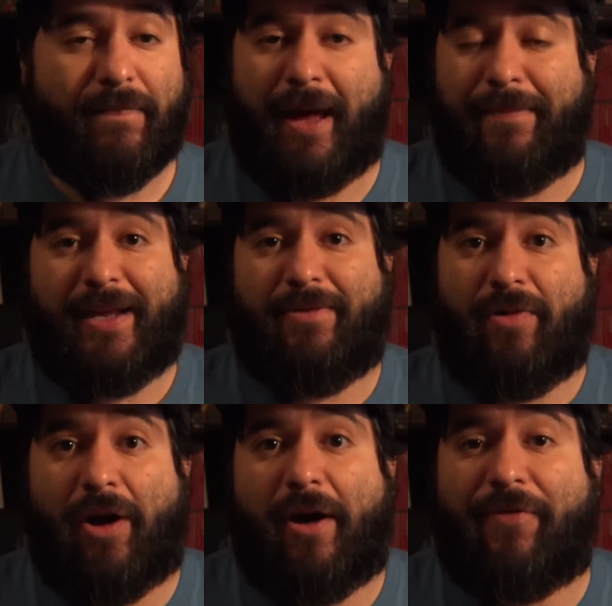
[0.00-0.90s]
I mean,
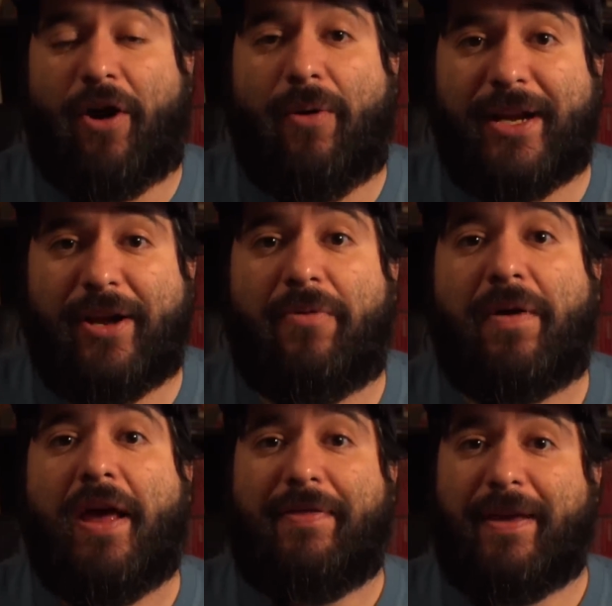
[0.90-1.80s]
for all we know,
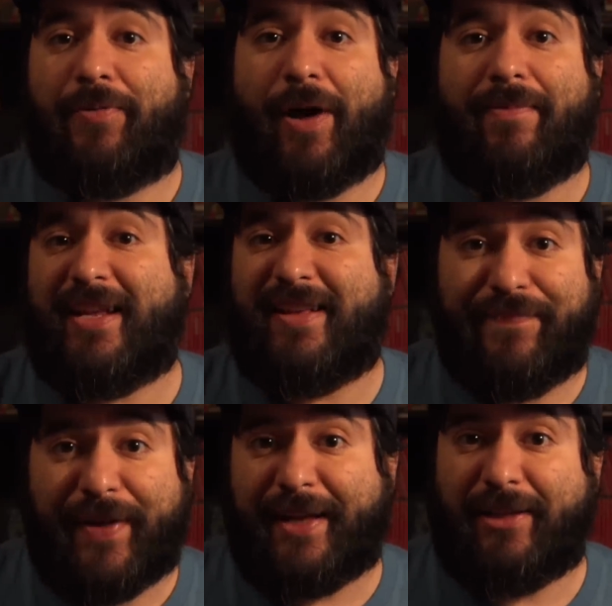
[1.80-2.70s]
they probably
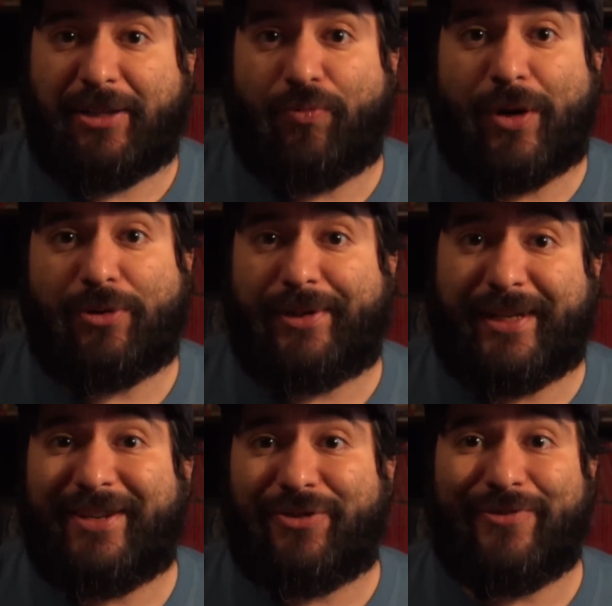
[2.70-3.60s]
didn't think the Switch was
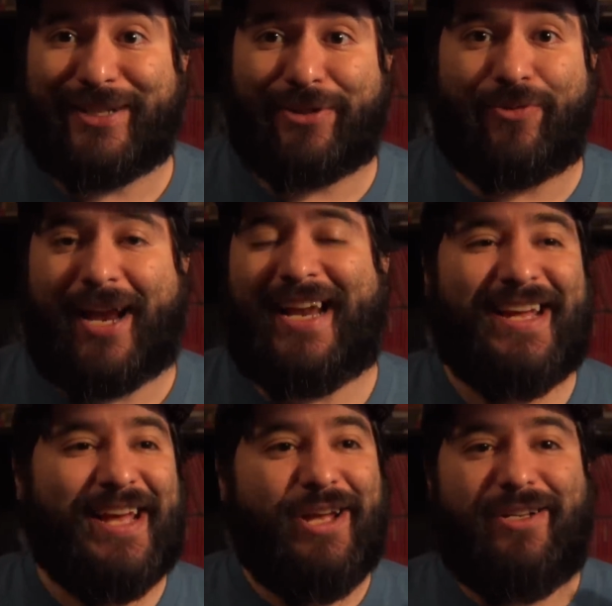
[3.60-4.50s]
going to do this great.